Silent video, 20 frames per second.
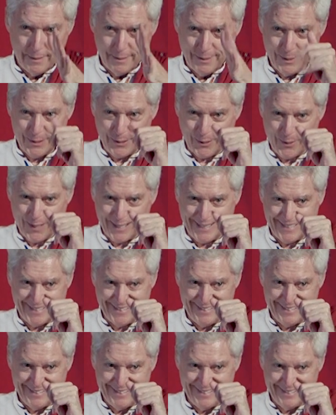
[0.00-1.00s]
Those are questions
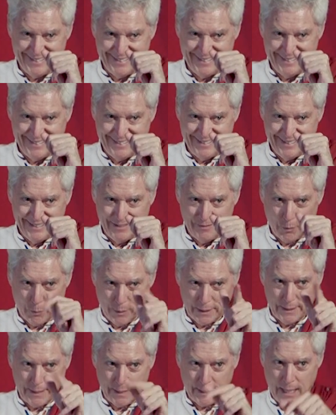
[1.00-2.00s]
for
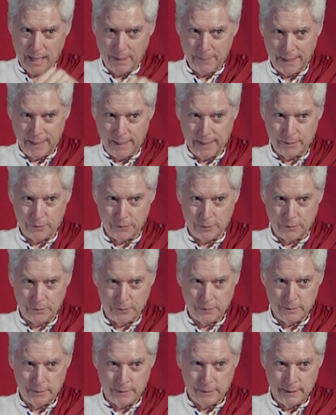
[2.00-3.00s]
which there can be
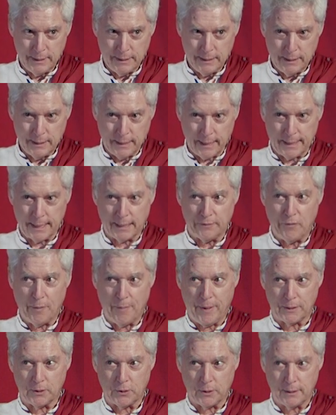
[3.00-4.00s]
answers. And that's
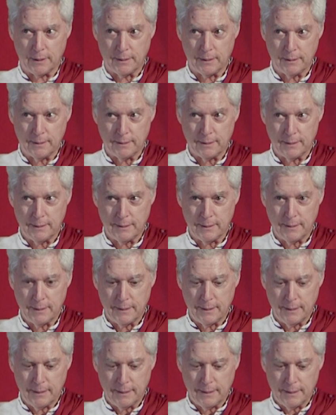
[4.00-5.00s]
vipassana.
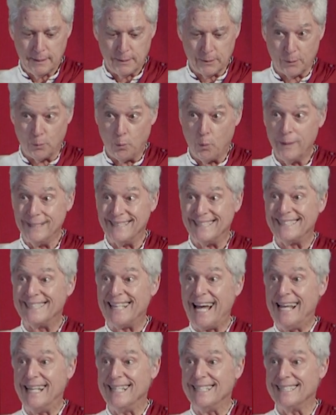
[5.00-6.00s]
So one
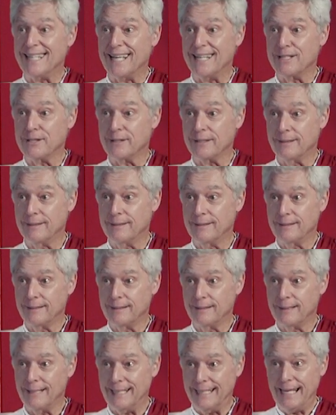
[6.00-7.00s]
silent session.
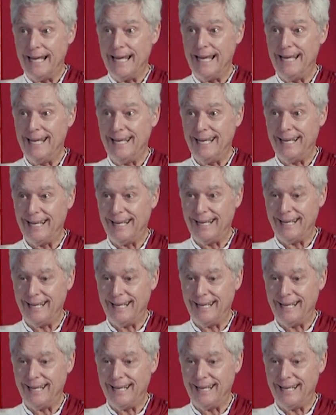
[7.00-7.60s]
Yay!